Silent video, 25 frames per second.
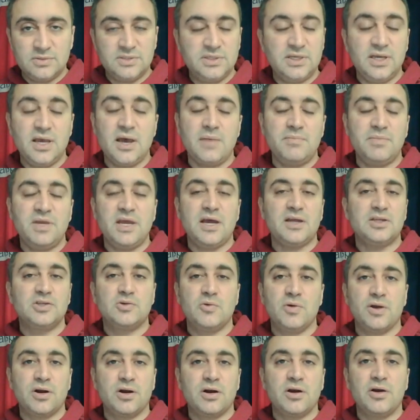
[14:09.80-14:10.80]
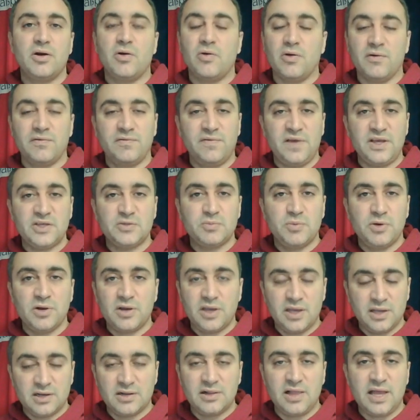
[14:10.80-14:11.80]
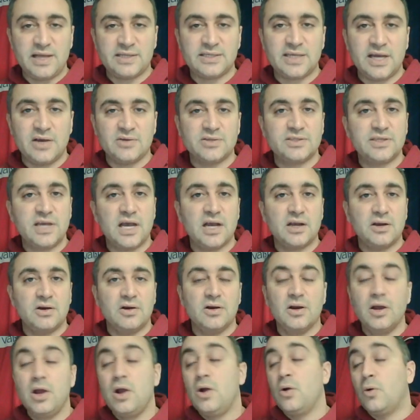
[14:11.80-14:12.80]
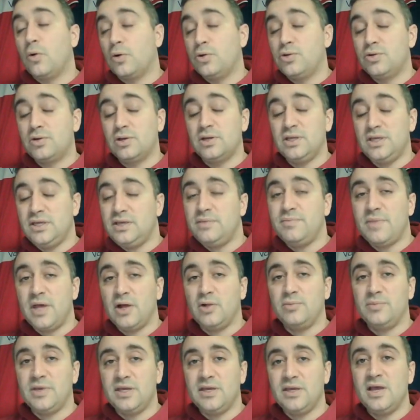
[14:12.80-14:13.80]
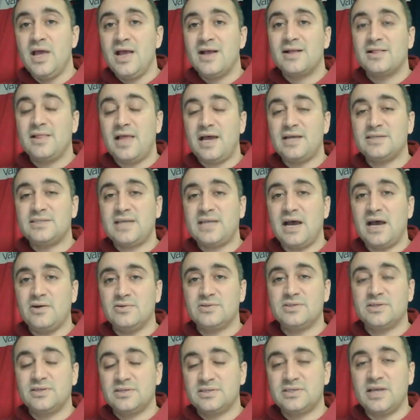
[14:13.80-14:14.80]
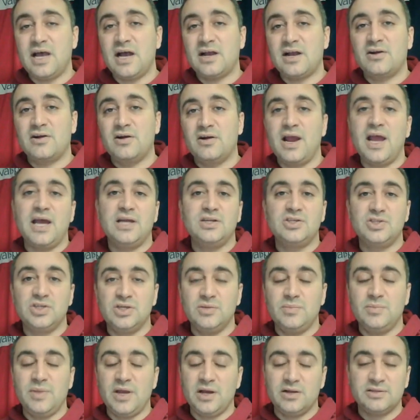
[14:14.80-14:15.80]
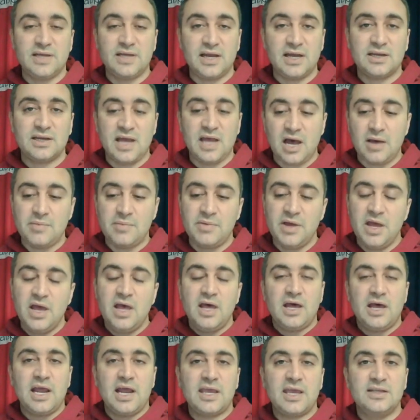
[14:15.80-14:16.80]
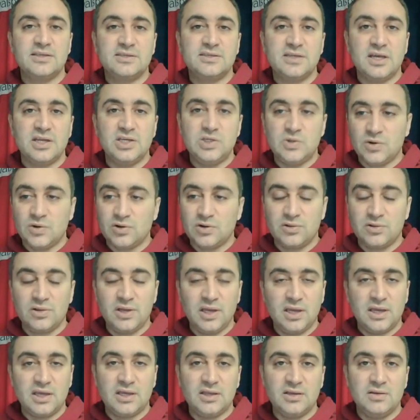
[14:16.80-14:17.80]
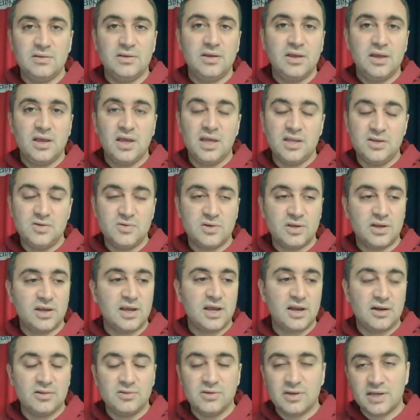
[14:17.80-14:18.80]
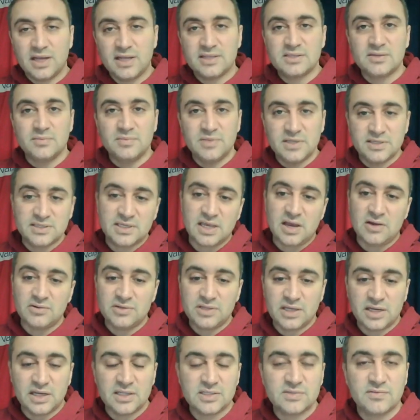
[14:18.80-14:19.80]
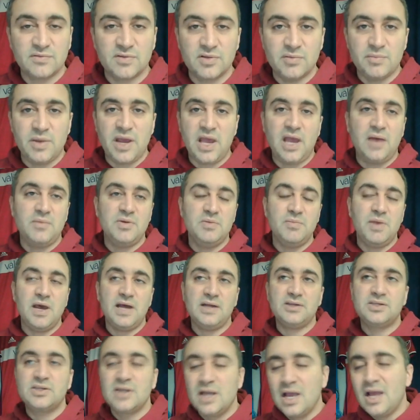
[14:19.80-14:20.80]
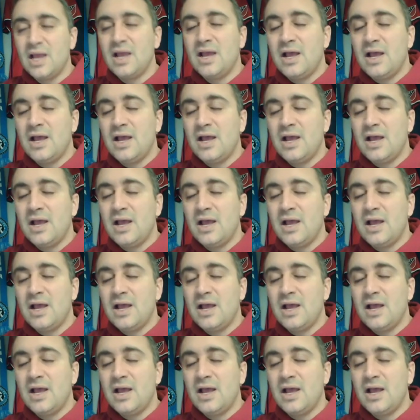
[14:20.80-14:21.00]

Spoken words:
DM me on Twitter or Facebook at Glasshouse Soccer, or you can email me glasshousesoccer@gmail.com, and I can send you her link, and you can kind of look at some discount tickets for the Miami match.